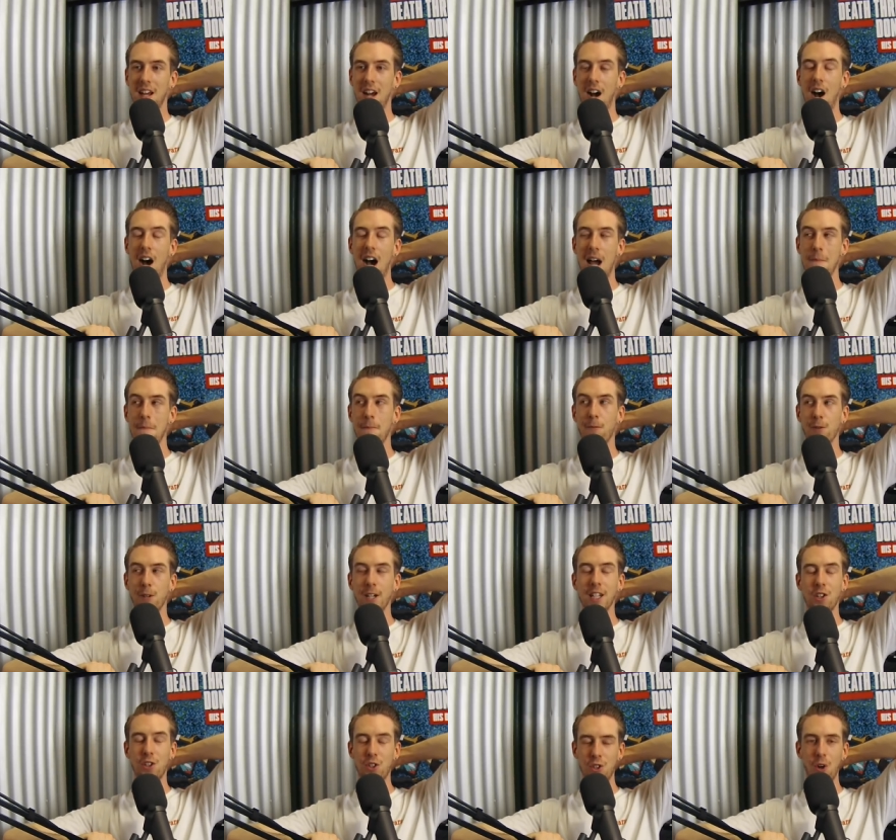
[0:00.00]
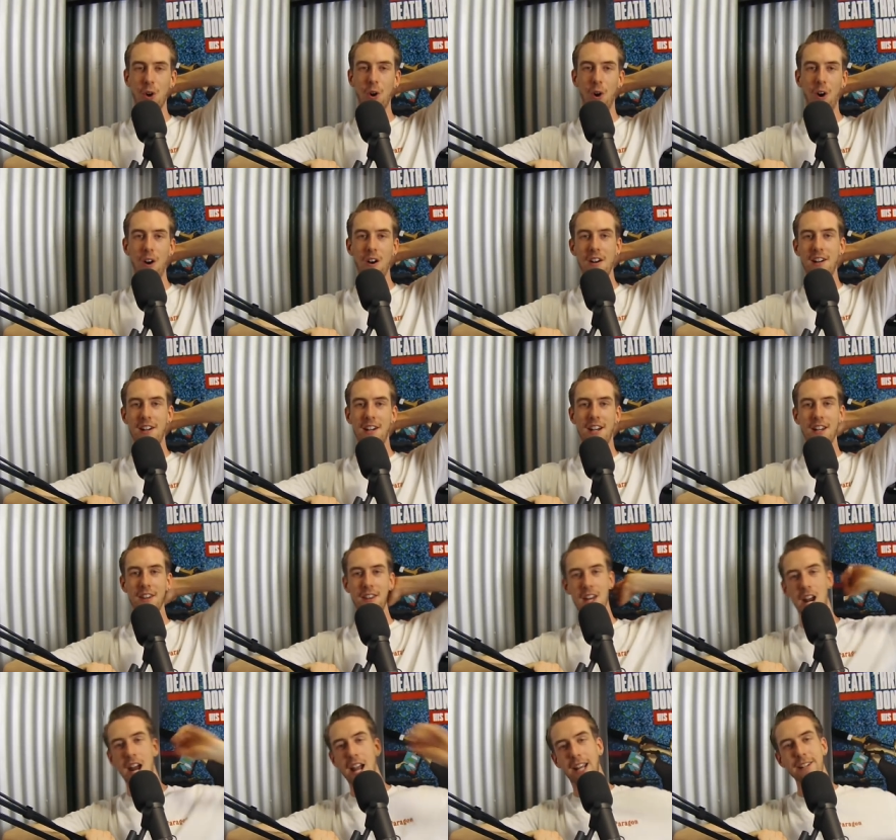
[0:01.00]
I'm pretty sure
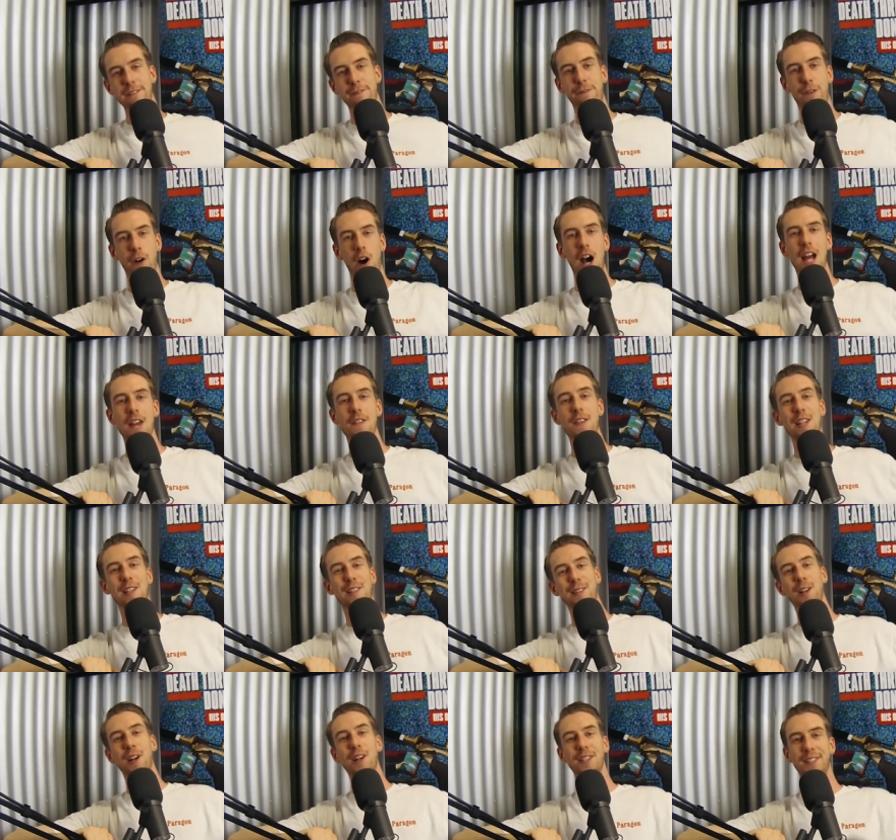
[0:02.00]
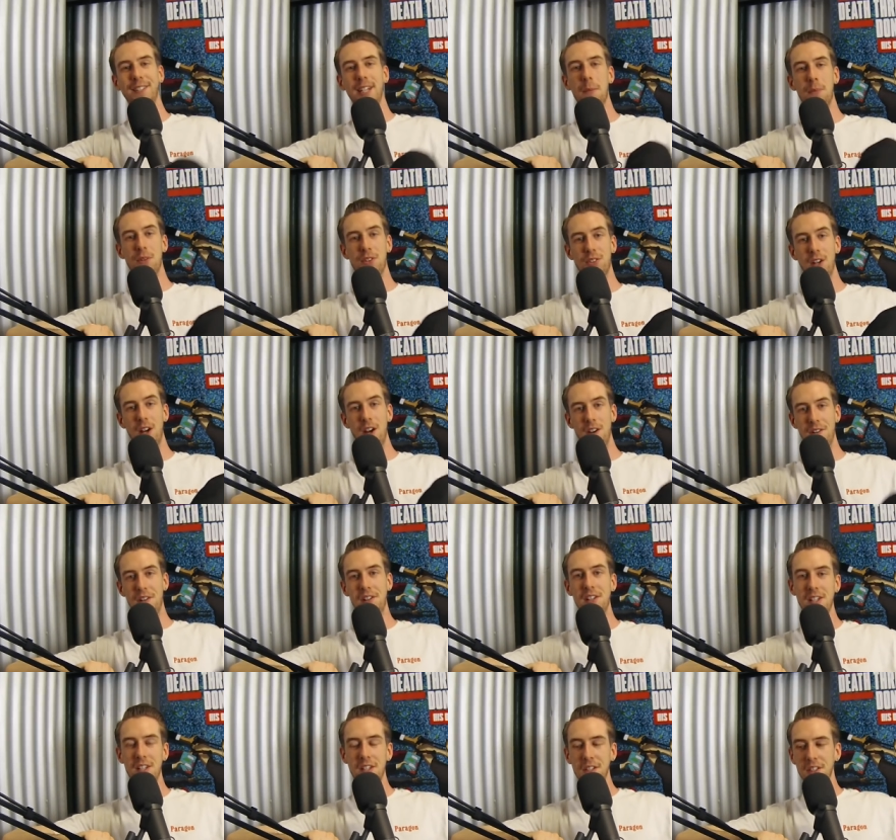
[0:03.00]
that I can find this lost episode.
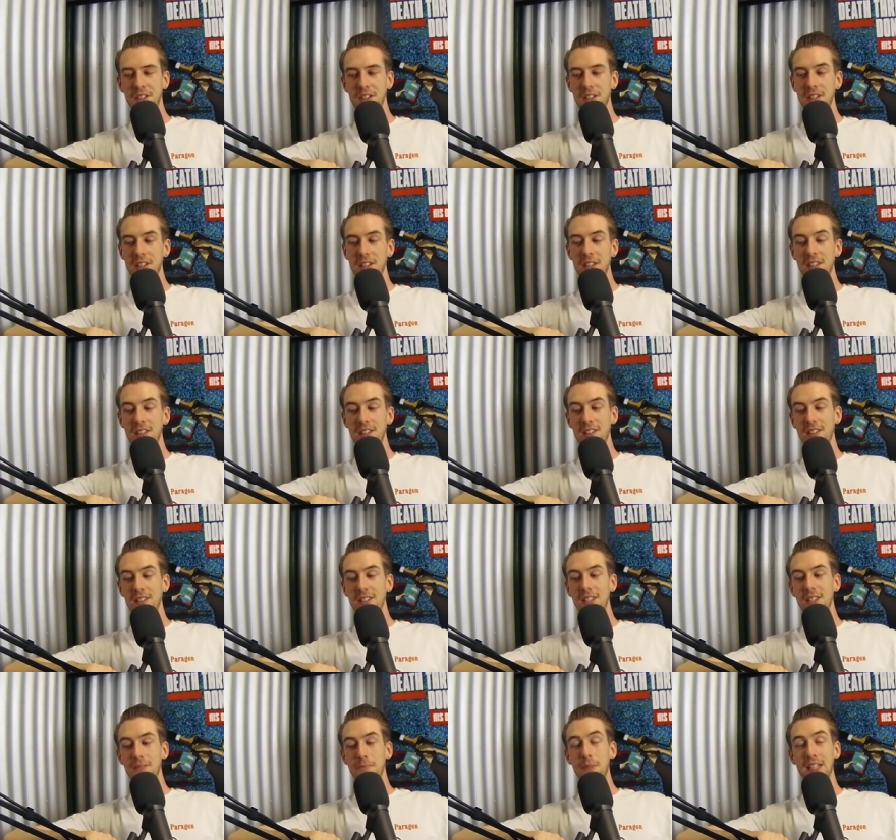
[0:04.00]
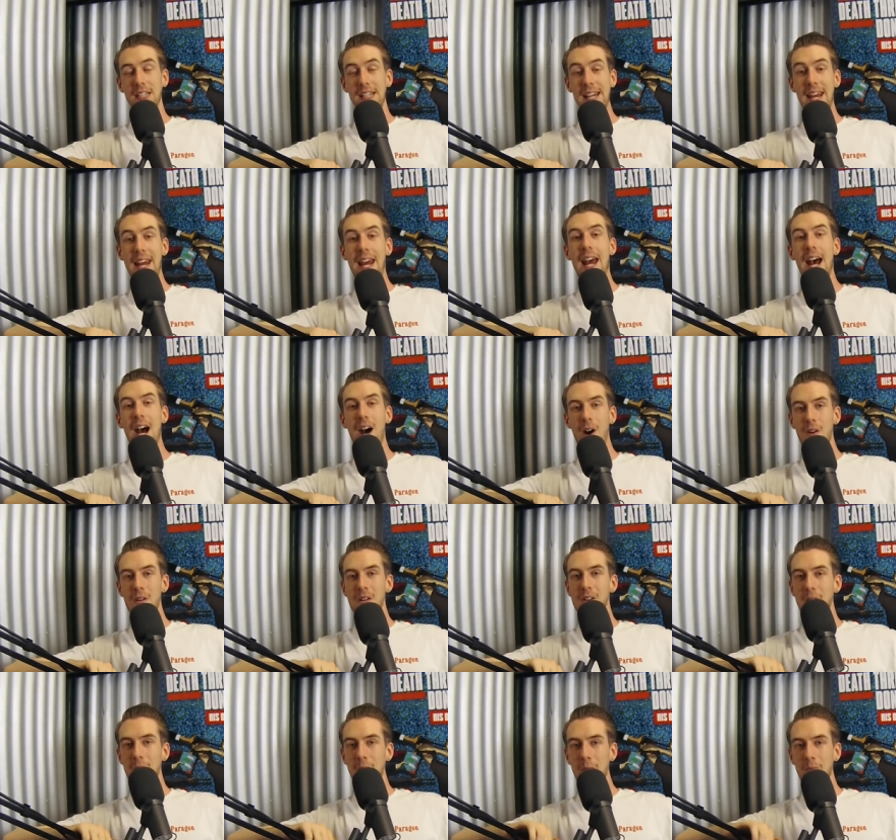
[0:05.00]
But now
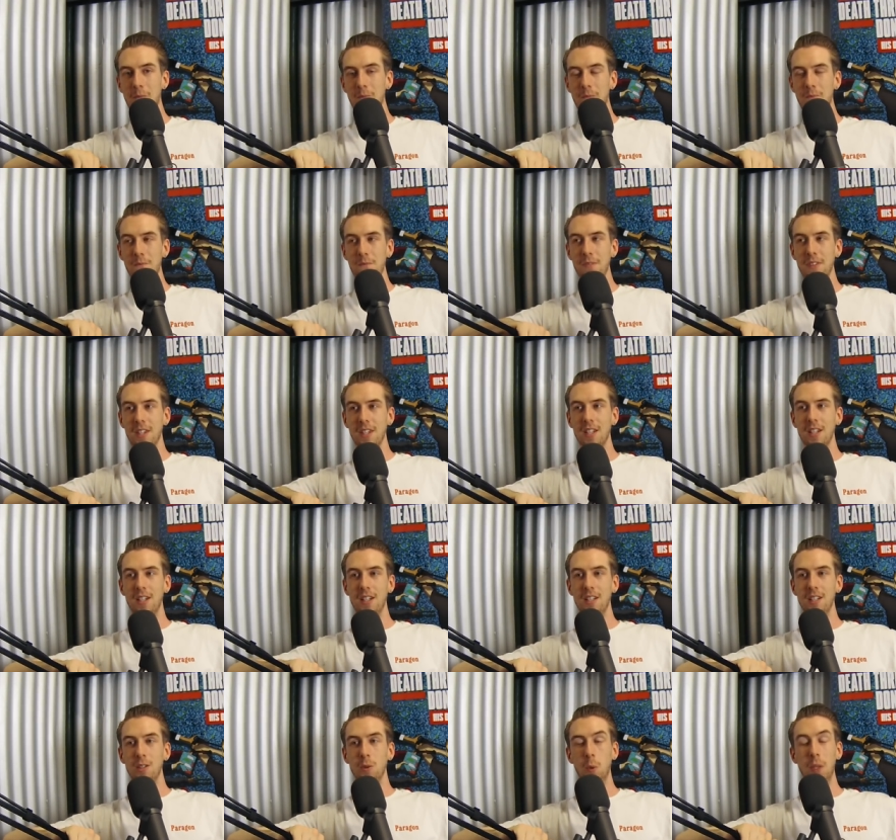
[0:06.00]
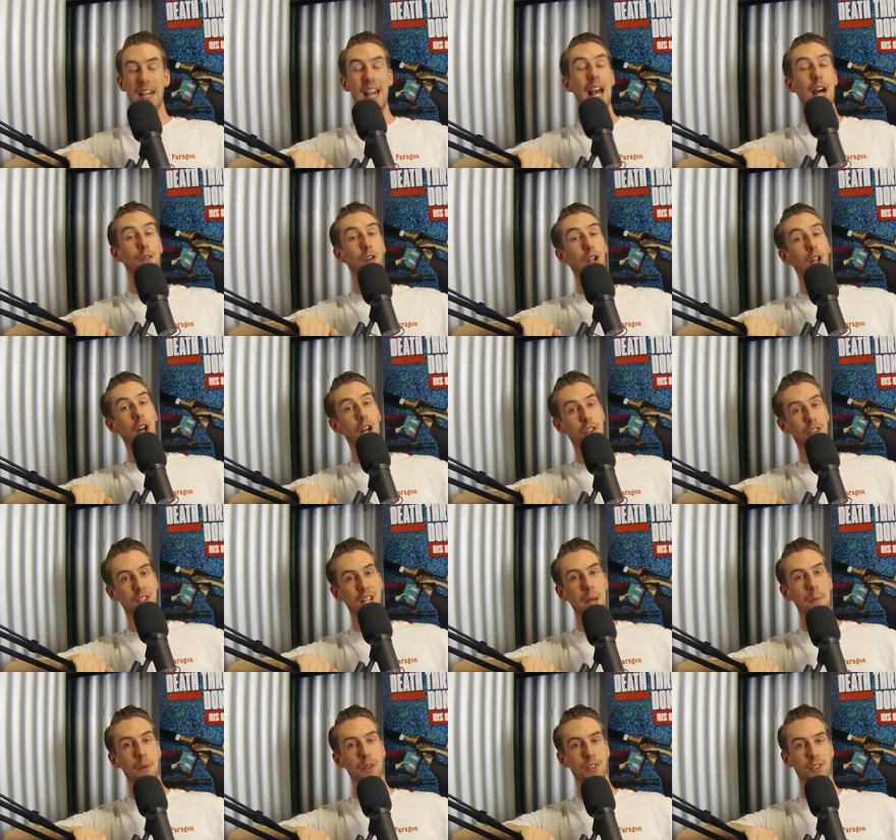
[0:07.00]
we have a lost
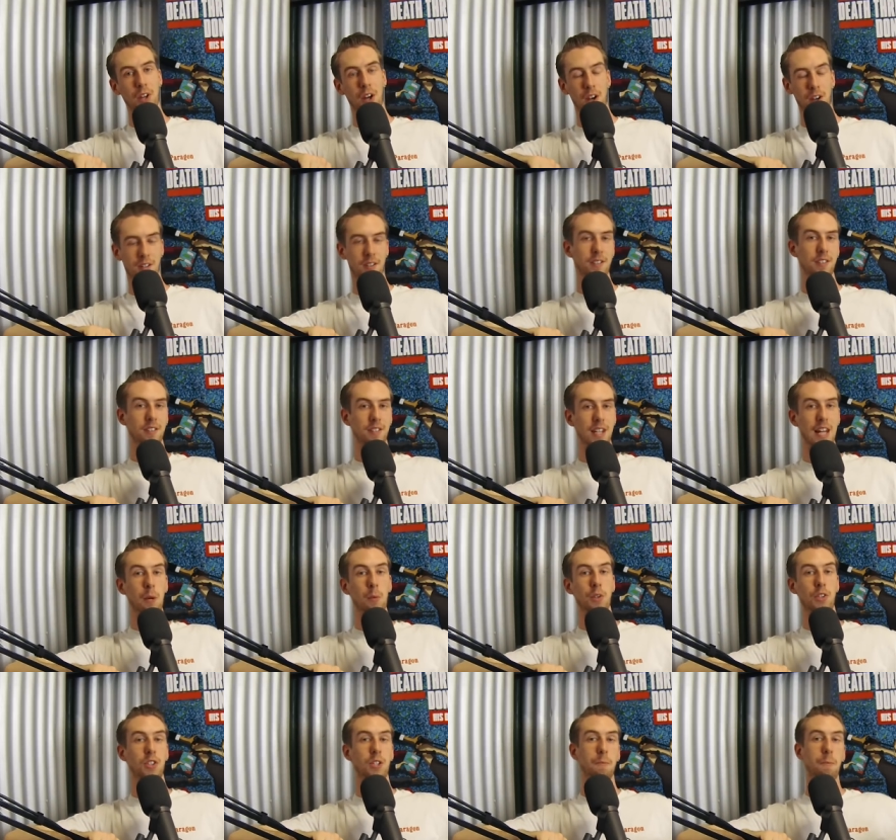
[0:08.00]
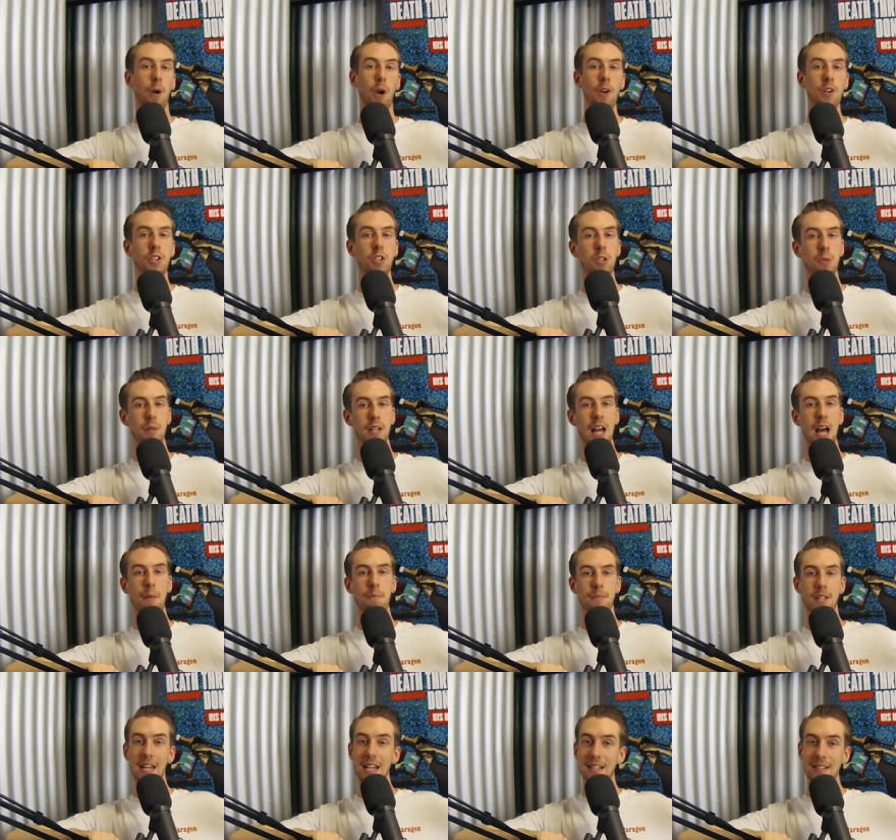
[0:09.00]
episode that was supposed to be
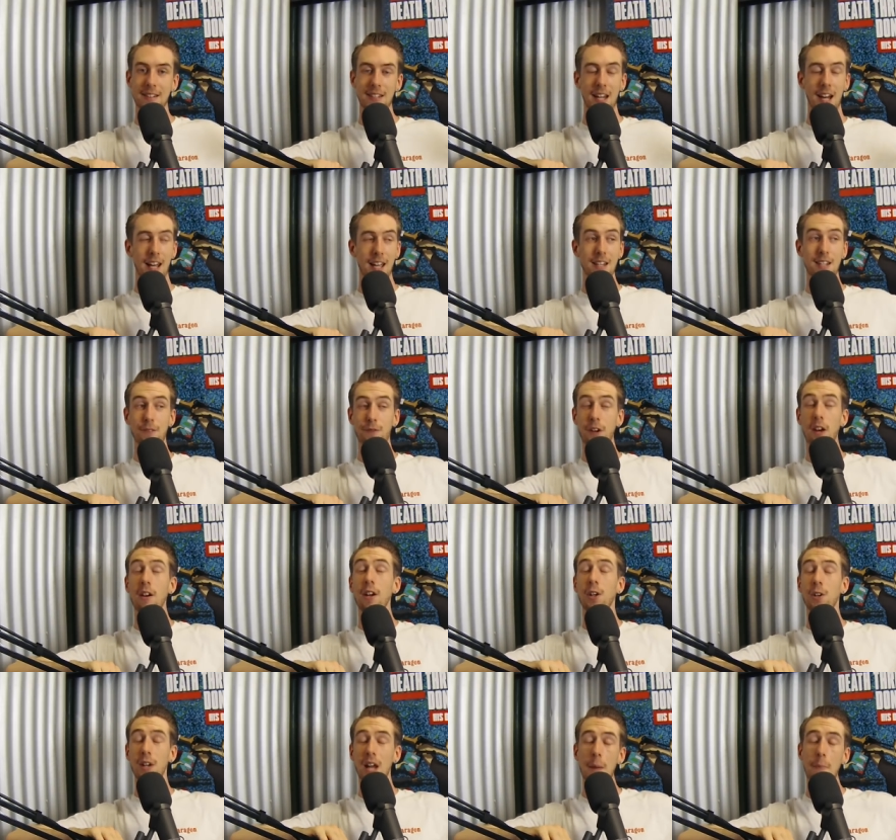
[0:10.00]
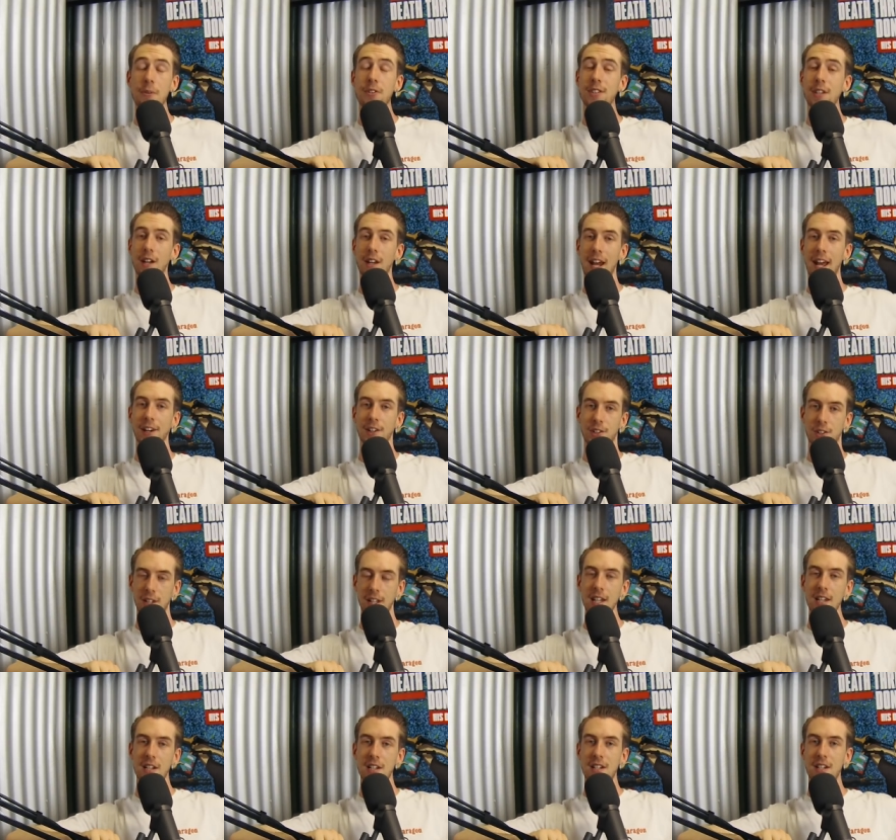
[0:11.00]
up yesterday. It's a very good episode,
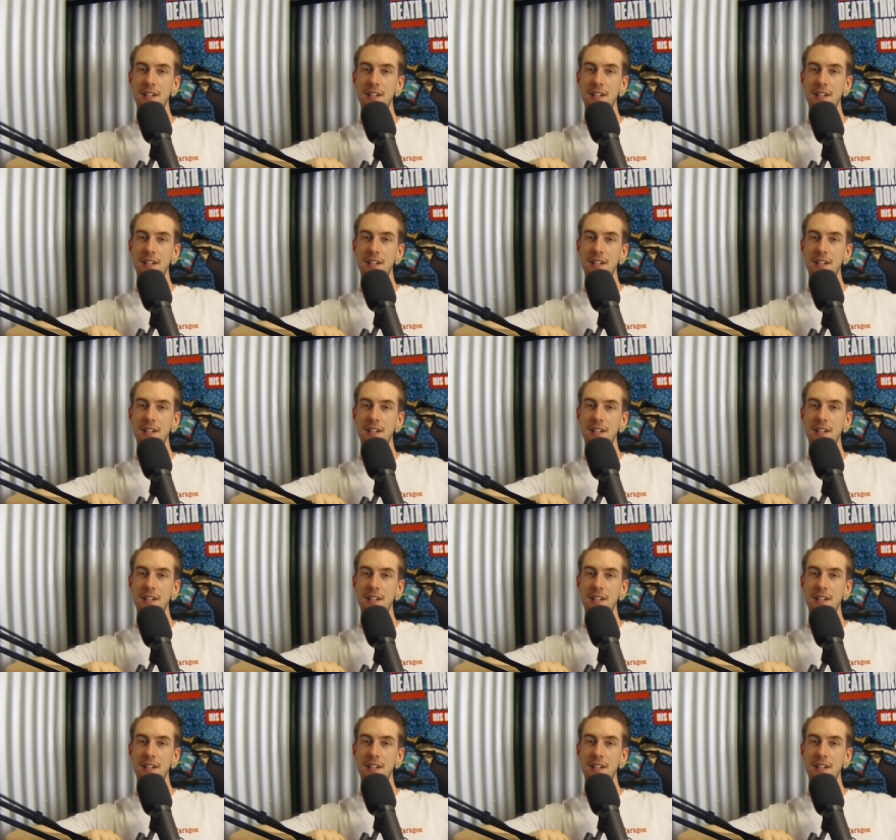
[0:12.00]
actually.